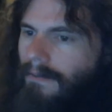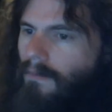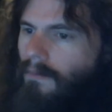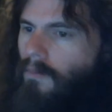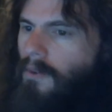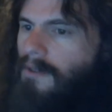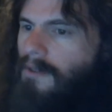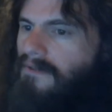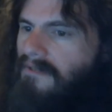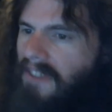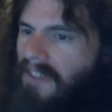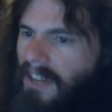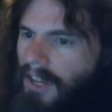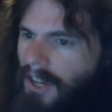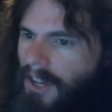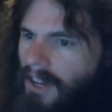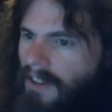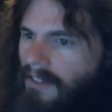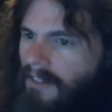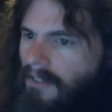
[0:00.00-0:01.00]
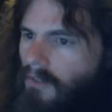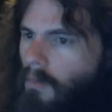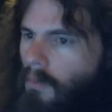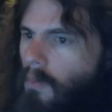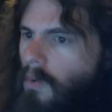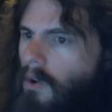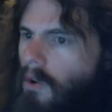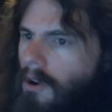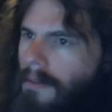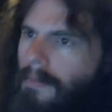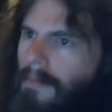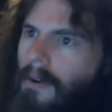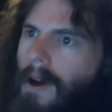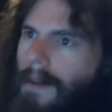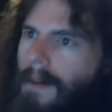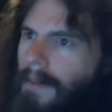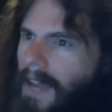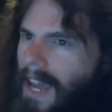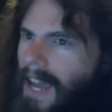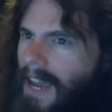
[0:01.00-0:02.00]
revisionist war
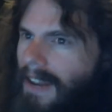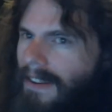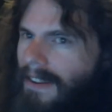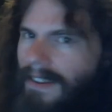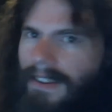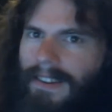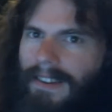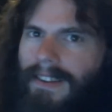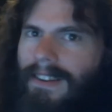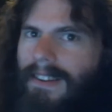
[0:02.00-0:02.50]
propaganda